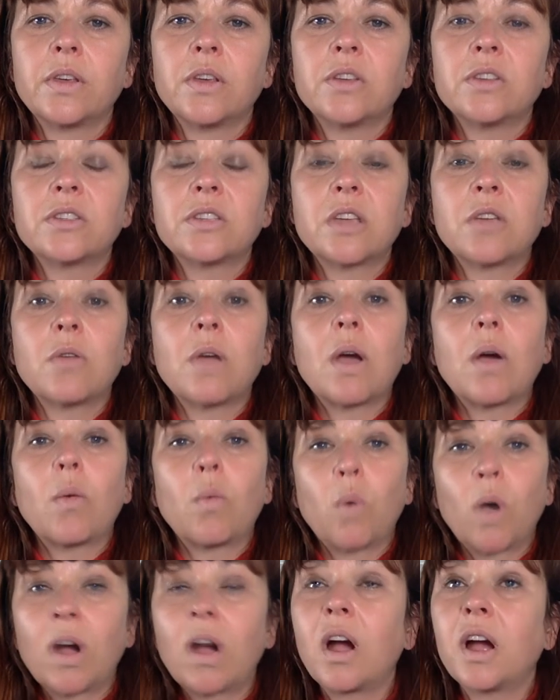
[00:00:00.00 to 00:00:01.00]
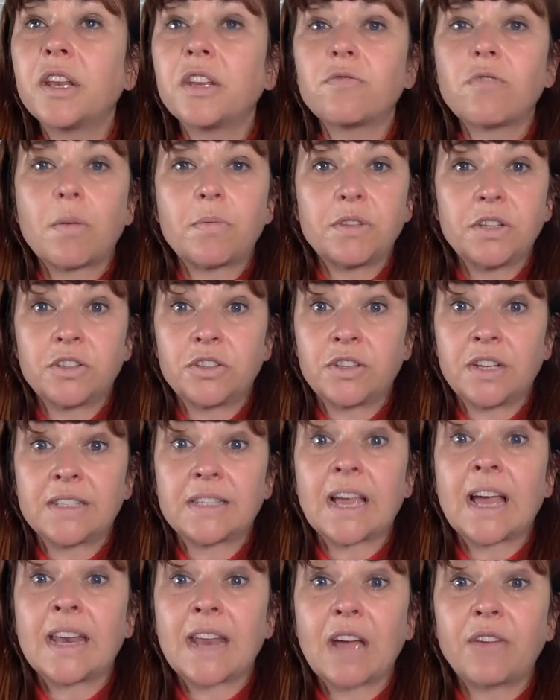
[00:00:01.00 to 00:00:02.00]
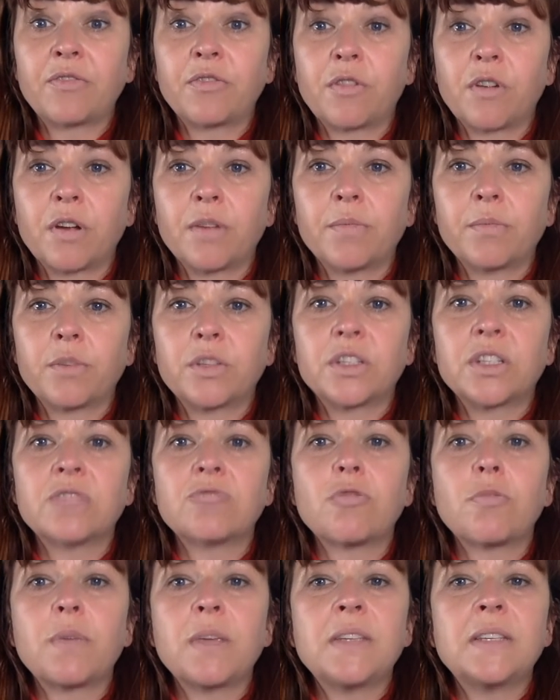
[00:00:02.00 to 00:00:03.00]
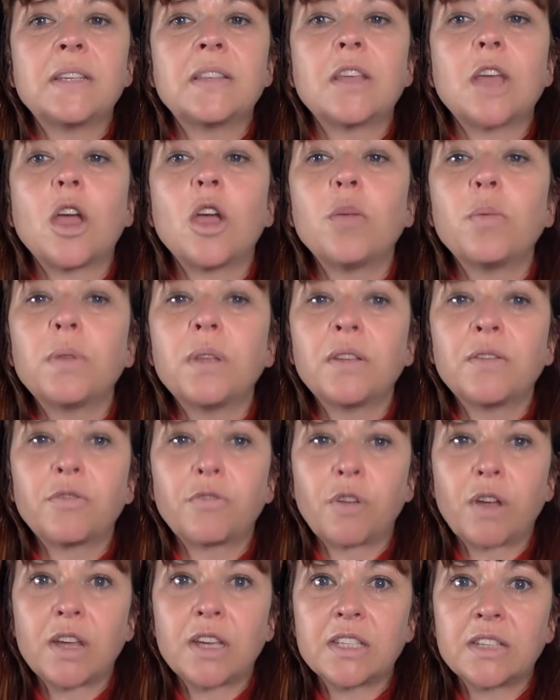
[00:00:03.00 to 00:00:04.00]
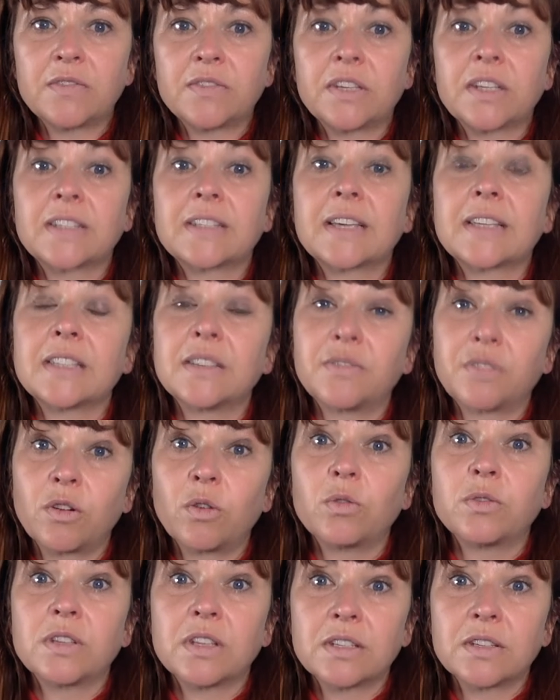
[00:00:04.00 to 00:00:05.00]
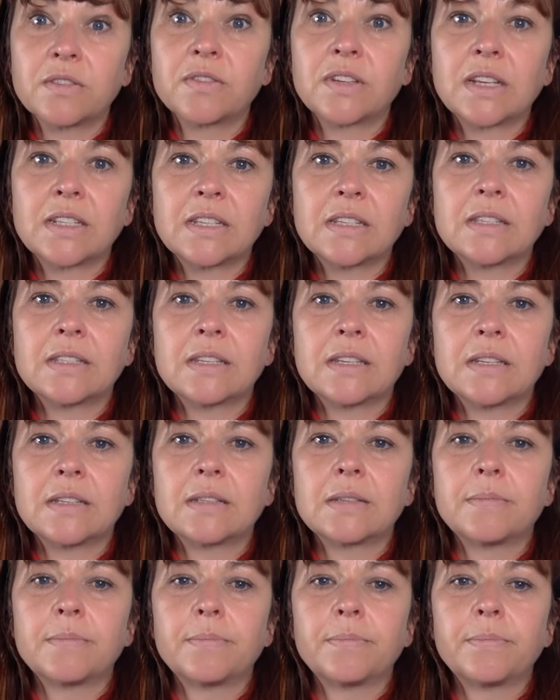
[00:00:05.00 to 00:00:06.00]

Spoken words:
So one kind of repetition is anaphora, which is repeating the opening phrase of successive clauses of sentences.